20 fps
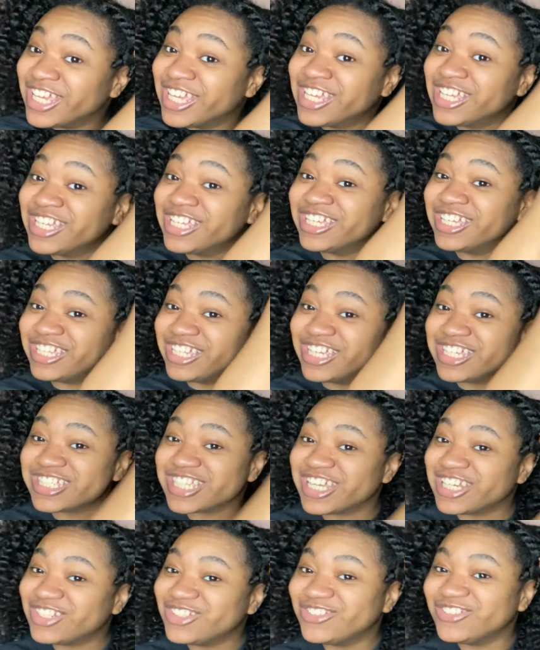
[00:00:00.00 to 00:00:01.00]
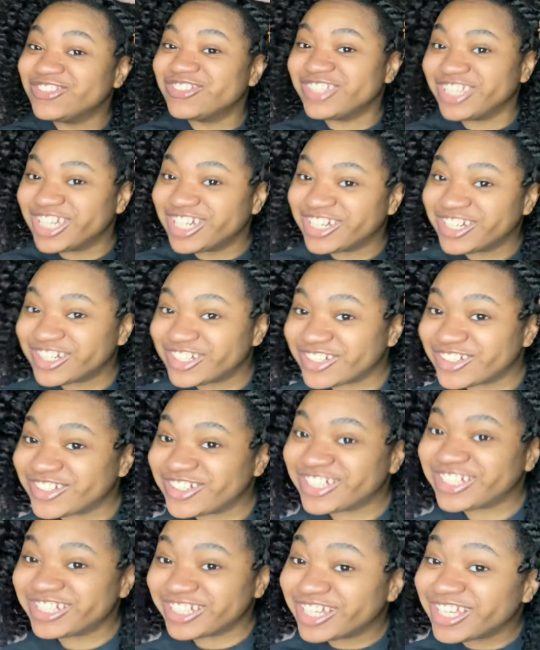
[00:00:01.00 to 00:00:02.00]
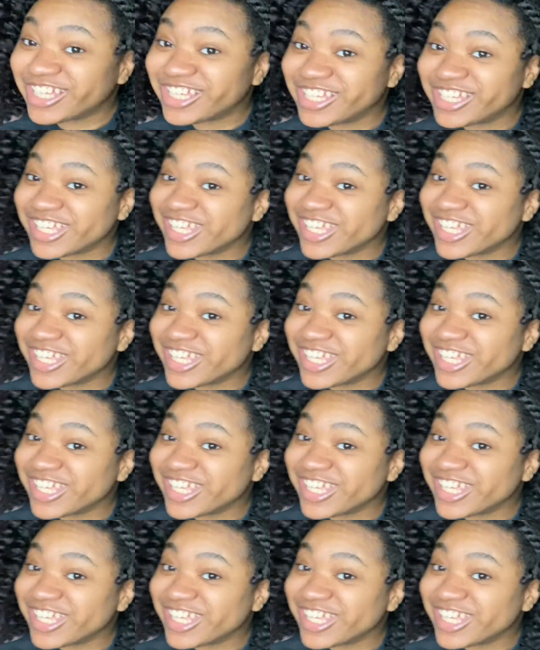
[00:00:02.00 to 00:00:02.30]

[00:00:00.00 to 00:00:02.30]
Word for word: Yes, I do. Yeah. Uh,